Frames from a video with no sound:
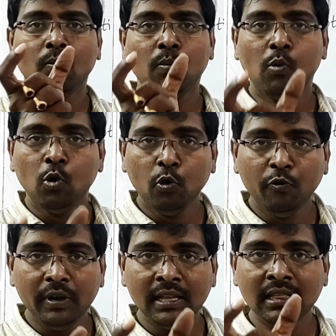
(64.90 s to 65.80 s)

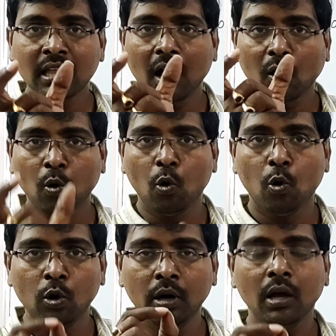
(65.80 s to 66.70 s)
moving the
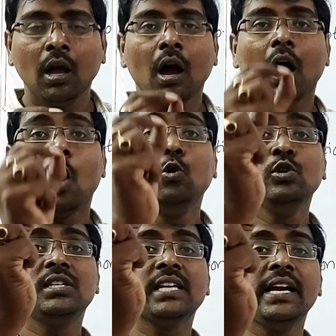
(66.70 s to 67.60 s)
code
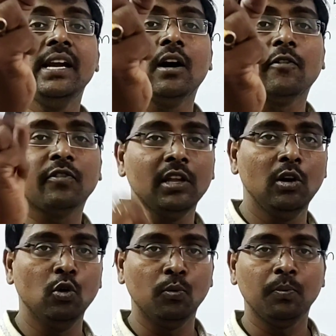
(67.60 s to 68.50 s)
outside of the
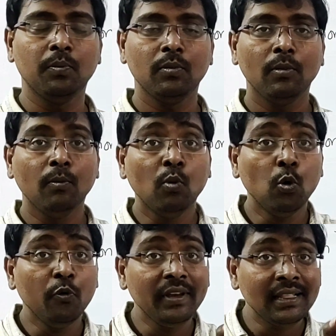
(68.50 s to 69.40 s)
loop.
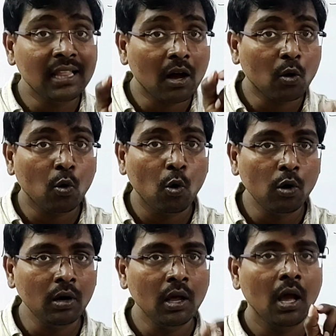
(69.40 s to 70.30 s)
Moving the
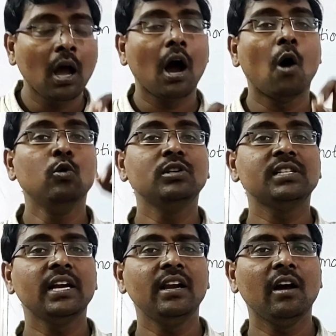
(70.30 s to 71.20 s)
code
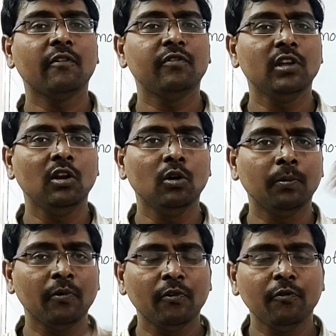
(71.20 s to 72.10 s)
outside of the
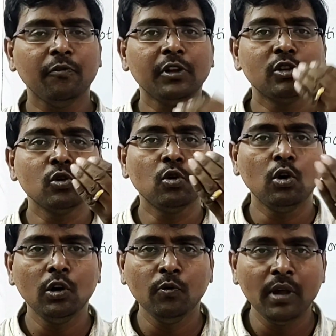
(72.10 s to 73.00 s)
loop. Which
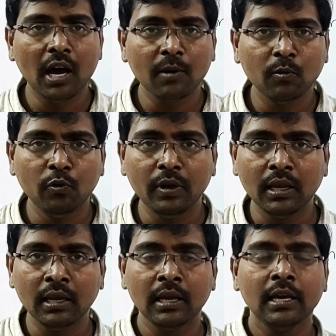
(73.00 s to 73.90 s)
code we are
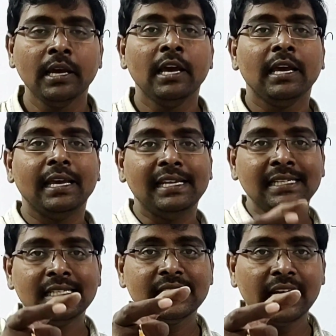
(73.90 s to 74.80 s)
moving?
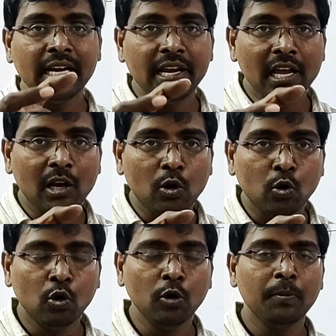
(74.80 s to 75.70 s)
Inside a
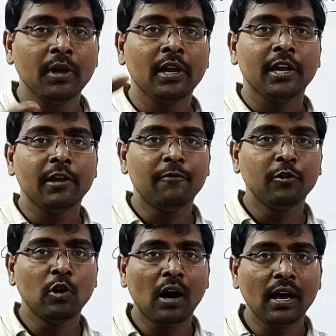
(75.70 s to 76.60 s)
loop,
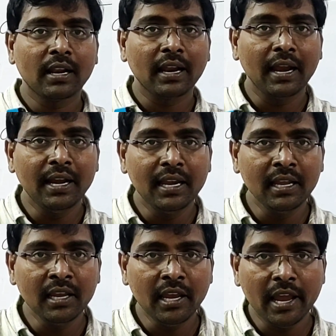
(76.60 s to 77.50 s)
if you are
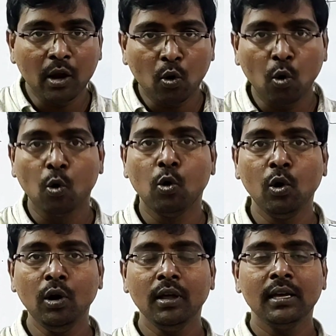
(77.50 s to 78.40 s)
writing a
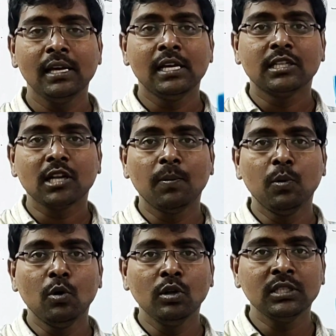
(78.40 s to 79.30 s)
code,
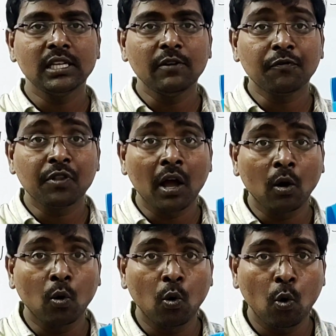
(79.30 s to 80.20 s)
suppose if
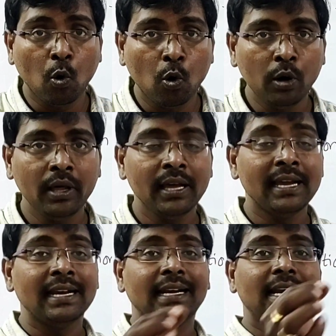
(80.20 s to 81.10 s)
the code
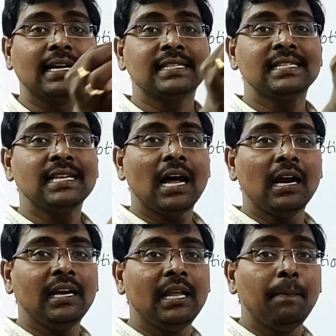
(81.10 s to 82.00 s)
does
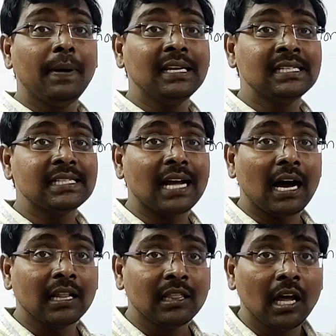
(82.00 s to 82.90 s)
not depends
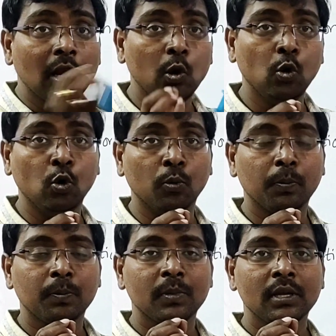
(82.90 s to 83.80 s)
on the loop,